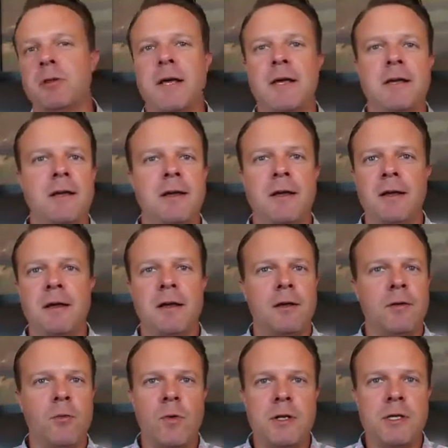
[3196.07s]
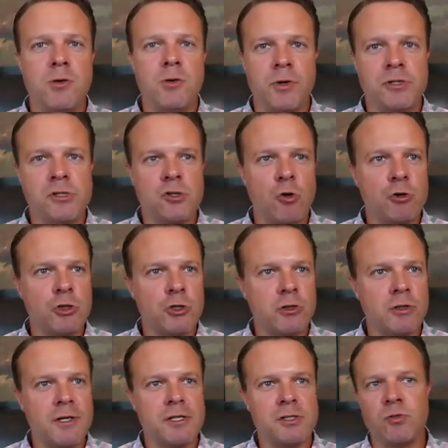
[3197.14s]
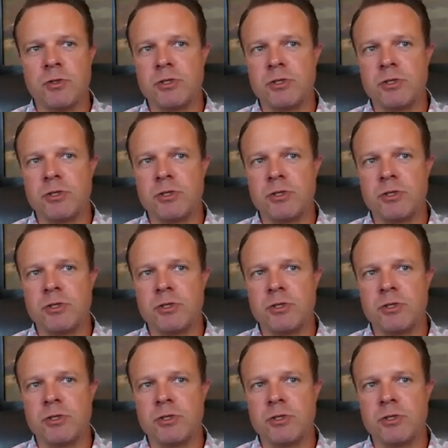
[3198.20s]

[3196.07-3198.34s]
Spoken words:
like, what are you, a socialist?